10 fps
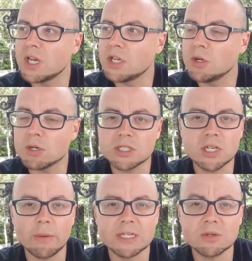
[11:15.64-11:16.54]
you are
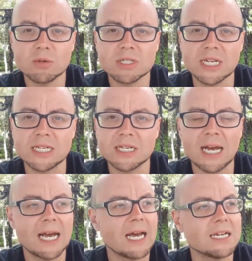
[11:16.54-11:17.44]
so exhausted
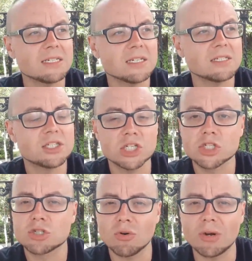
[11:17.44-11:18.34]
and
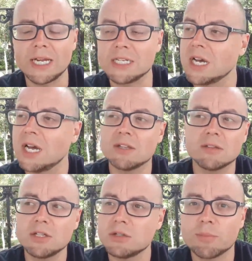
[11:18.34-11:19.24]
destroyed, and
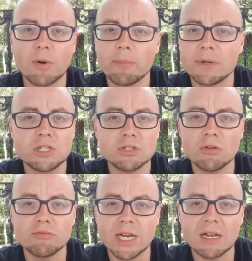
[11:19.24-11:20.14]
the problem is you
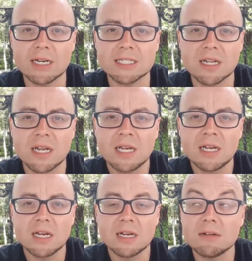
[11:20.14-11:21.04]
don't realise
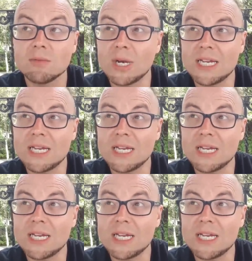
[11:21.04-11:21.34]
that